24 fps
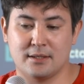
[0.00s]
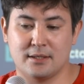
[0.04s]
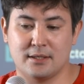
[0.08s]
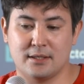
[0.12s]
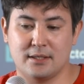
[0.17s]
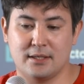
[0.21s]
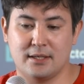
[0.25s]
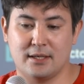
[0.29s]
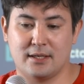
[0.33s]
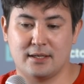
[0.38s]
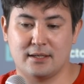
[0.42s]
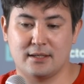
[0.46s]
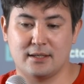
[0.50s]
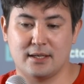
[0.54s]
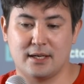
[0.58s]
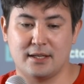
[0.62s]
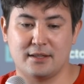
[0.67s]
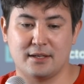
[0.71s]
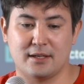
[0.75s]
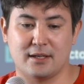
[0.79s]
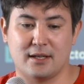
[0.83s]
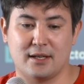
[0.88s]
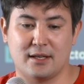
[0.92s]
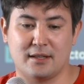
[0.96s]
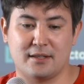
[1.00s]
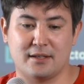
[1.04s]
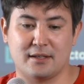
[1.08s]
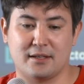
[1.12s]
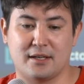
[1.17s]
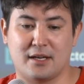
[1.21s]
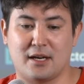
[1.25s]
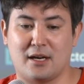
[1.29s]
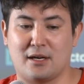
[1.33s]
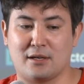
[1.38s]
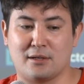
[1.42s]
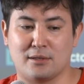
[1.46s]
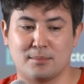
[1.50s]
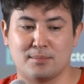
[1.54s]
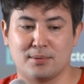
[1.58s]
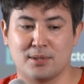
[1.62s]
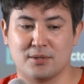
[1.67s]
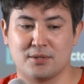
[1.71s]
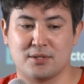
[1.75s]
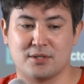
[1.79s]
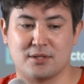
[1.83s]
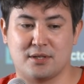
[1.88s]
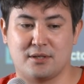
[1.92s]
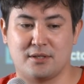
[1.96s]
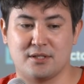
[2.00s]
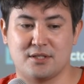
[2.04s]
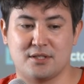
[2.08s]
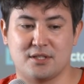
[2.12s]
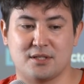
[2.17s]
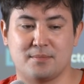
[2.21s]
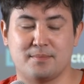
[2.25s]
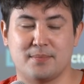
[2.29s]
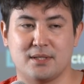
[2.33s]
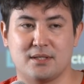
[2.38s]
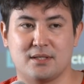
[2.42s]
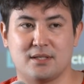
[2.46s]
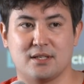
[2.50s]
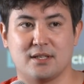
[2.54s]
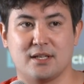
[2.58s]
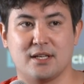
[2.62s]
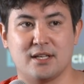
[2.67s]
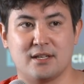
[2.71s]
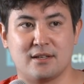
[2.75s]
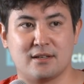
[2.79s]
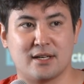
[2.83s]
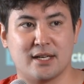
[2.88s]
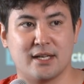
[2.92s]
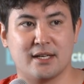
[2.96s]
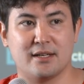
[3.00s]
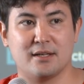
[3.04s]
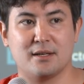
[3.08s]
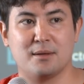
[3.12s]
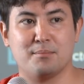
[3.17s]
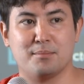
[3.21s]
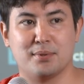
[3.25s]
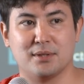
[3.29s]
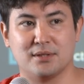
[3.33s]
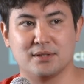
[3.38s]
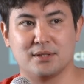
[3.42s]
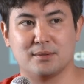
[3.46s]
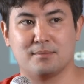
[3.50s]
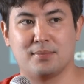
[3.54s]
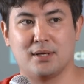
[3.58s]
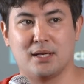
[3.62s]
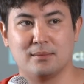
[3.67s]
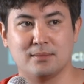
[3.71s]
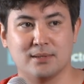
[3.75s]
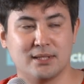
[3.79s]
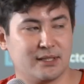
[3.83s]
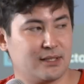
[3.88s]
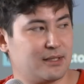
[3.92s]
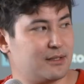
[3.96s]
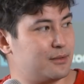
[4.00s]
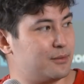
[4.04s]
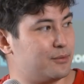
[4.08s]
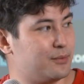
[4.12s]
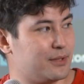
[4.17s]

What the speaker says: yeah, I think like our approach has always just been to iterate and build in public